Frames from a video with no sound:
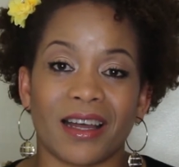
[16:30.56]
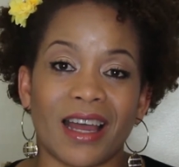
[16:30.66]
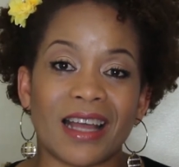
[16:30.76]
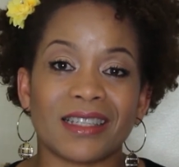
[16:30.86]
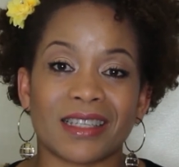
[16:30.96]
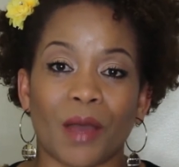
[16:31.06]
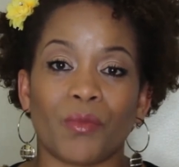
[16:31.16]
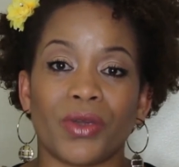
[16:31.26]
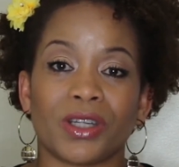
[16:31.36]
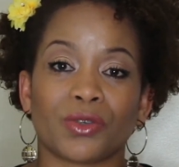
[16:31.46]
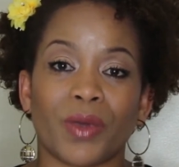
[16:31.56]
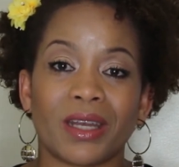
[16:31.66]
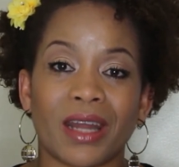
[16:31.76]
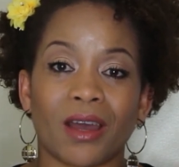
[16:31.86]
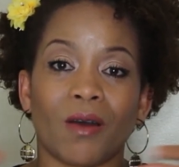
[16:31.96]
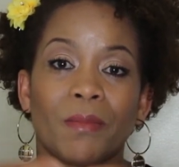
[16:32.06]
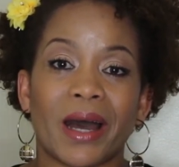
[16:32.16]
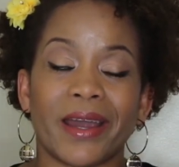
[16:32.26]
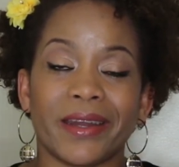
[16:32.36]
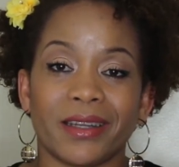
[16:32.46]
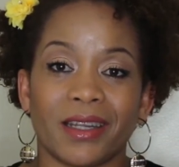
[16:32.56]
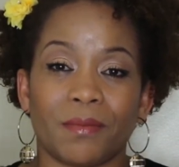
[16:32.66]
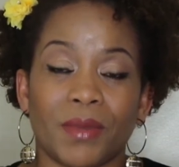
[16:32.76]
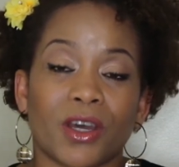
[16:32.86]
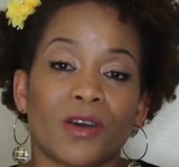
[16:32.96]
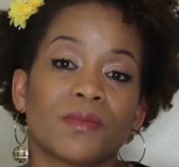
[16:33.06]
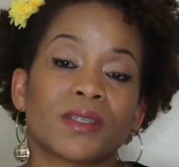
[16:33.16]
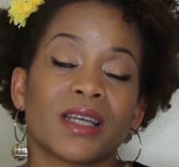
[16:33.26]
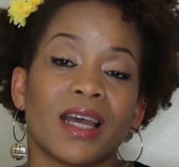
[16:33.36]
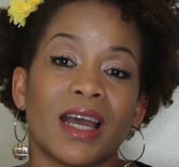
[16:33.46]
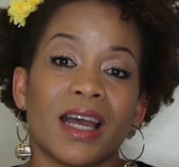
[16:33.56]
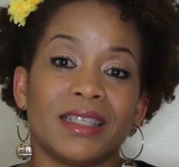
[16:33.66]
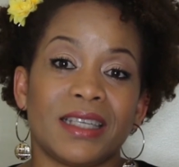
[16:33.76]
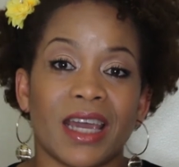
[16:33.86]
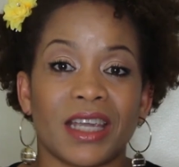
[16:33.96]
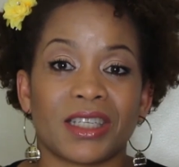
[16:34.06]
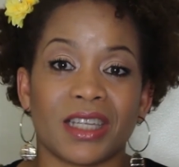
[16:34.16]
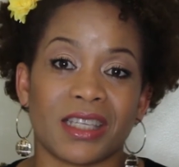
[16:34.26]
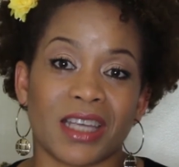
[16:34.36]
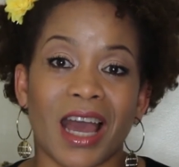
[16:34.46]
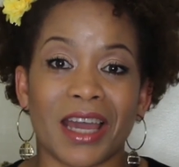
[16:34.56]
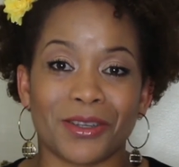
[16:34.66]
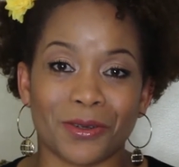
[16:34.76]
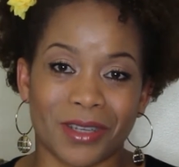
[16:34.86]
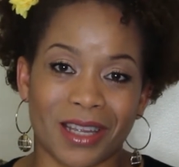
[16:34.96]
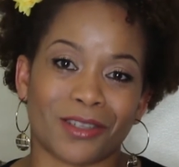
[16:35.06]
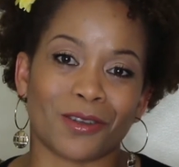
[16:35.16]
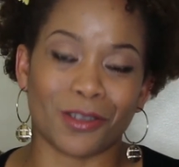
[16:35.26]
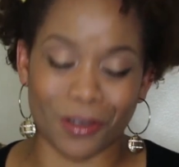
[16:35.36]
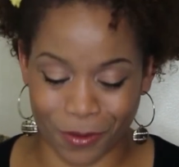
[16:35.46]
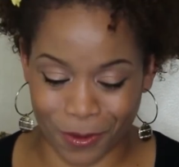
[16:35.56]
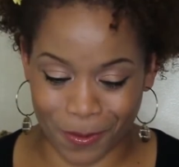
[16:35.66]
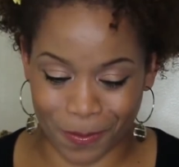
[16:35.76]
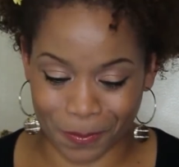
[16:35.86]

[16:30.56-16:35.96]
enzyme, which when they combine, it becomes DHT, dihydrotestosterone.